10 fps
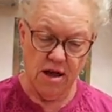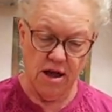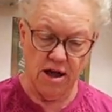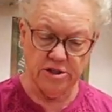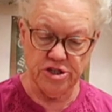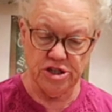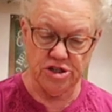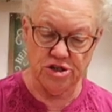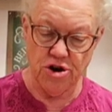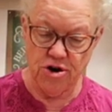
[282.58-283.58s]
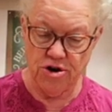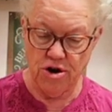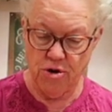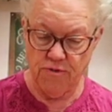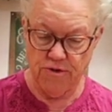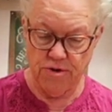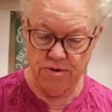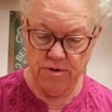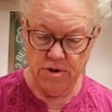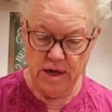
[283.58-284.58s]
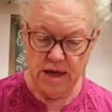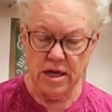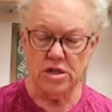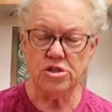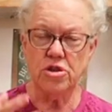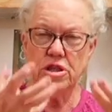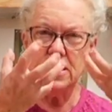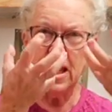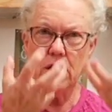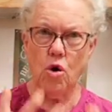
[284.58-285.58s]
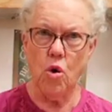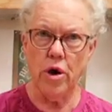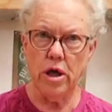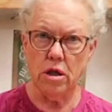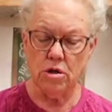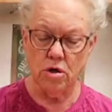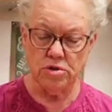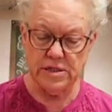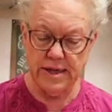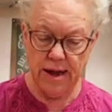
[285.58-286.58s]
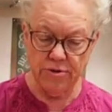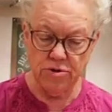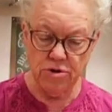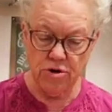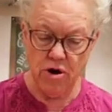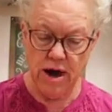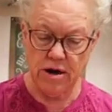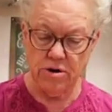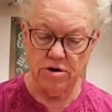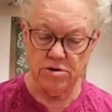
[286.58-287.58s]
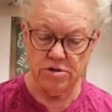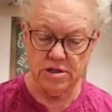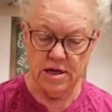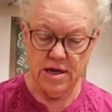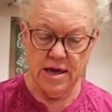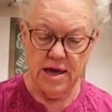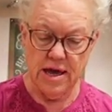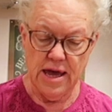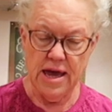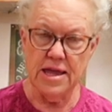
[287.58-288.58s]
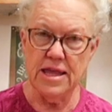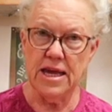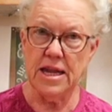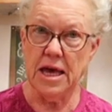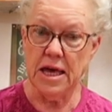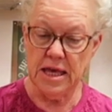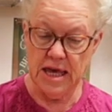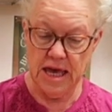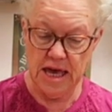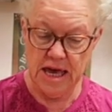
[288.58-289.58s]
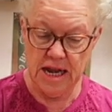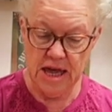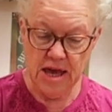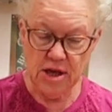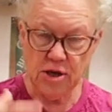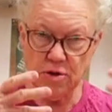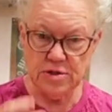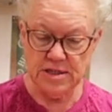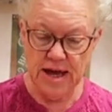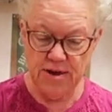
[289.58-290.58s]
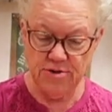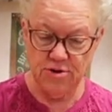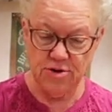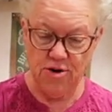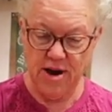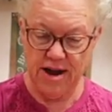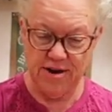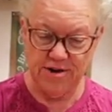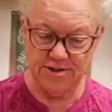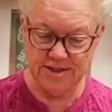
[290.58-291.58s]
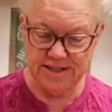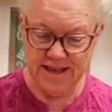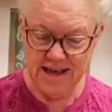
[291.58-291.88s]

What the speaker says: I'll just turn it over so that that oil goes down through the crackers and then again goes down through the crackers.